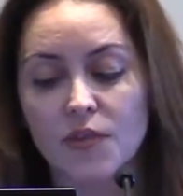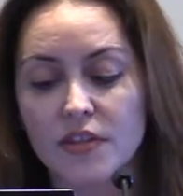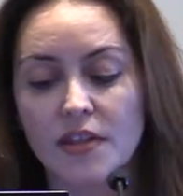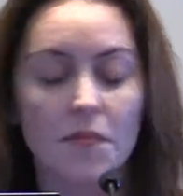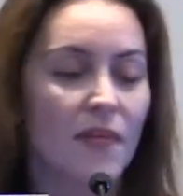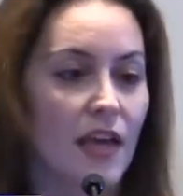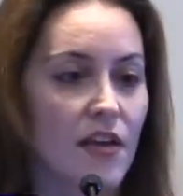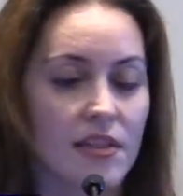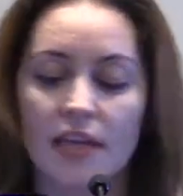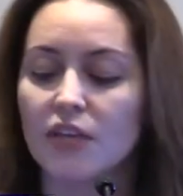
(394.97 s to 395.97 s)
with something
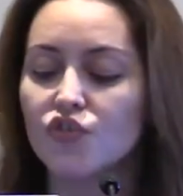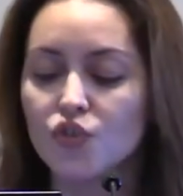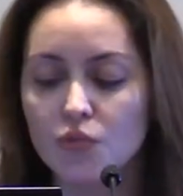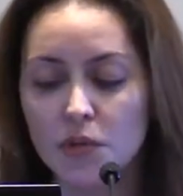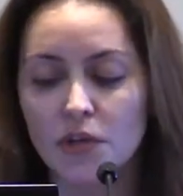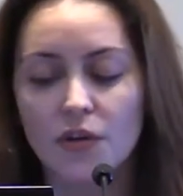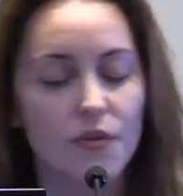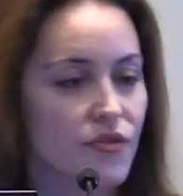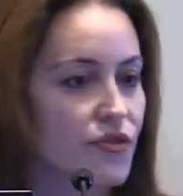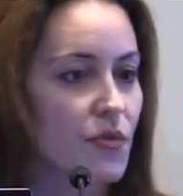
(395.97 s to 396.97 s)
else like a tumor
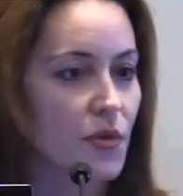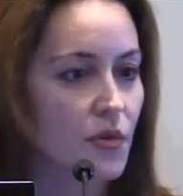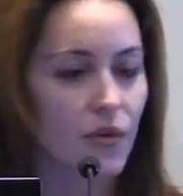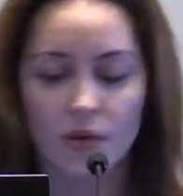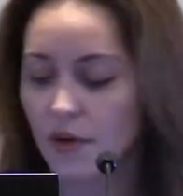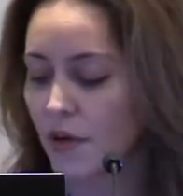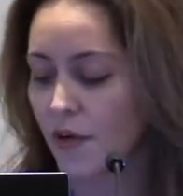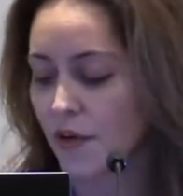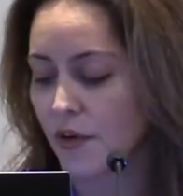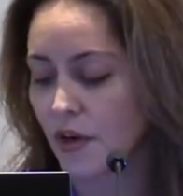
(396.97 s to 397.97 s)
or stroke
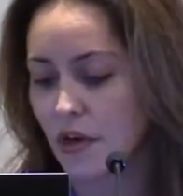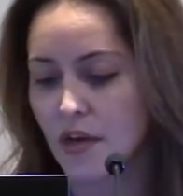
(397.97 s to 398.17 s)
or